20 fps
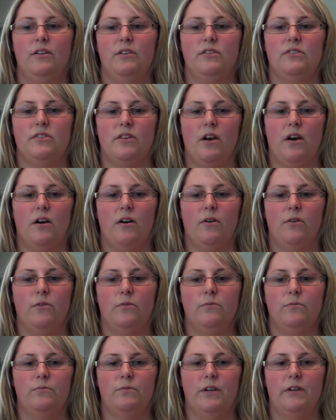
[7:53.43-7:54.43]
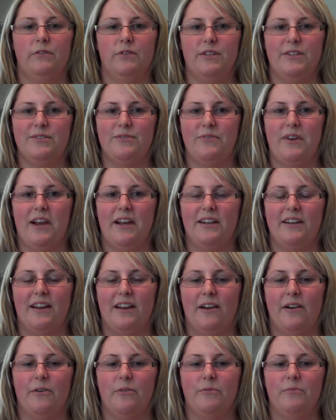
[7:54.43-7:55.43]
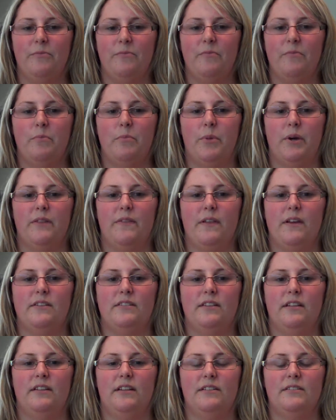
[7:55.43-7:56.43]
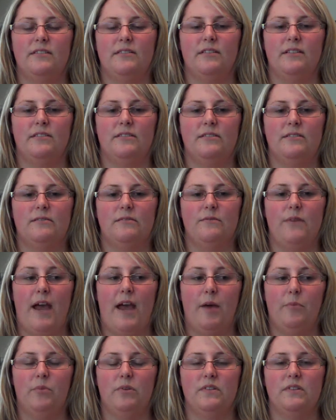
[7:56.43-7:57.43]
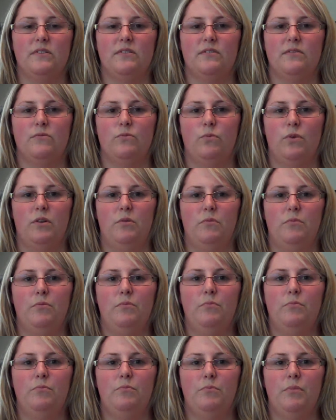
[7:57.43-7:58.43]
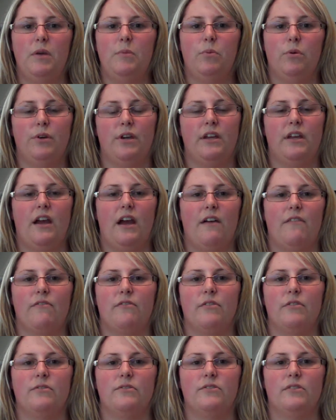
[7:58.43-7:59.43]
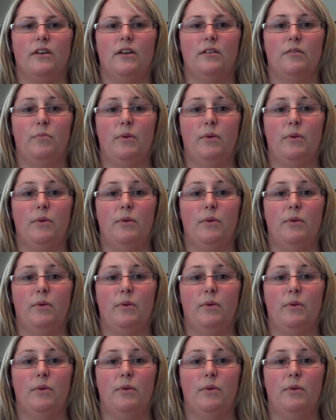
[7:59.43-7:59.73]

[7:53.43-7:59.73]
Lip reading: So everything's fine now, but they said it happens when people get catheters, and